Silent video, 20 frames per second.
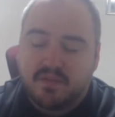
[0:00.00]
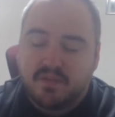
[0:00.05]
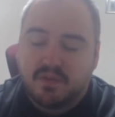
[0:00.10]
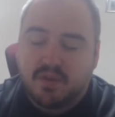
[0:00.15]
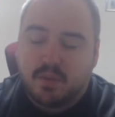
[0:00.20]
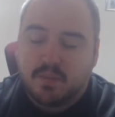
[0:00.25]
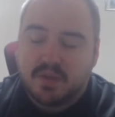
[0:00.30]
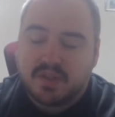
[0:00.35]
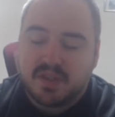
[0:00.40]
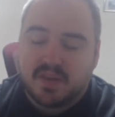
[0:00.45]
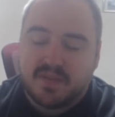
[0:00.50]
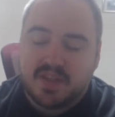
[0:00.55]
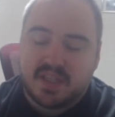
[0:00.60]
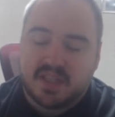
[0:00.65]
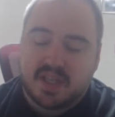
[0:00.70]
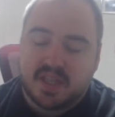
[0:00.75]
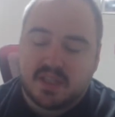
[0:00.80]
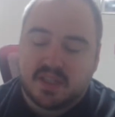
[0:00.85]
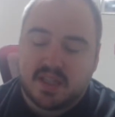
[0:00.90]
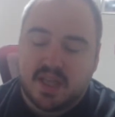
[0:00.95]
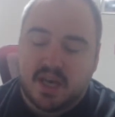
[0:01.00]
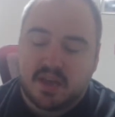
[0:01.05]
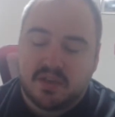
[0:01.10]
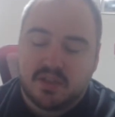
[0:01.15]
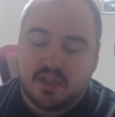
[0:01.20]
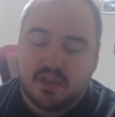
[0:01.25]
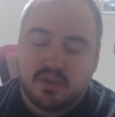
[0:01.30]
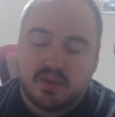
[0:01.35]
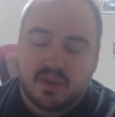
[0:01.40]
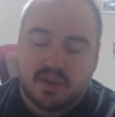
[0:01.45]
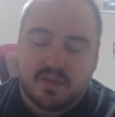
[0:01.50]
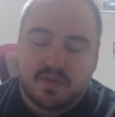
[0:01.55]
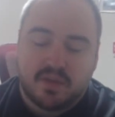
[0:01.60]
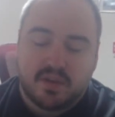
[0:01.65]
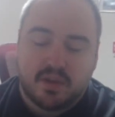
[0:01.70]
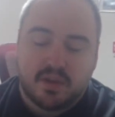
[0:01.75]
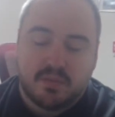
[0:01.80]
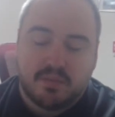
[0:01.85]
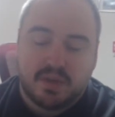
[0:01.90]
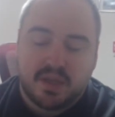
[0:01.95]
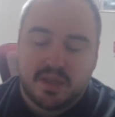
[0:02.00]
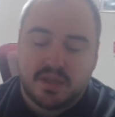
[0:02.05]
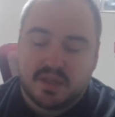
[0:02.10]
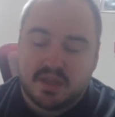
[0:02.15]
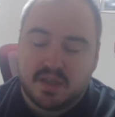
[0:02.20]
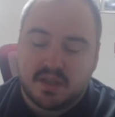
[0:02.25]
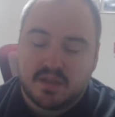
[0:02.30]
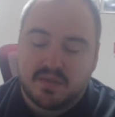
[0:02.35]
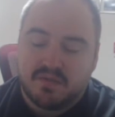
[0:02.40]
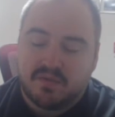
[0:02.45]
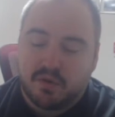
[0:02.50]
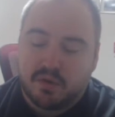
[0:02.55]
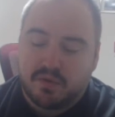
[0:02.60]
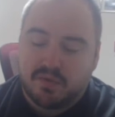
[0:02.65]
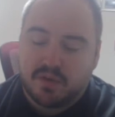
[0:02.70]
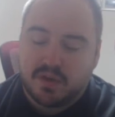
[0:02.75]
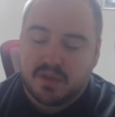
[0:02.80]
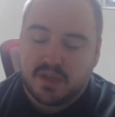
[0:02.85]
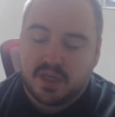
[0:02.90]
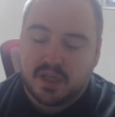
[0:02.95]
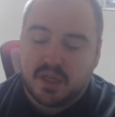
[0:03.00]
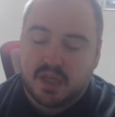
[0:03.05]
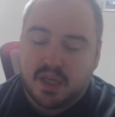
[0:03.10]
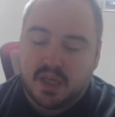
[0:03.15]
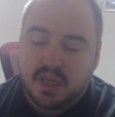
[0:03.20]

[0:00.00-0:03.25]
almost 76,000 units for the PlayStation 4 version,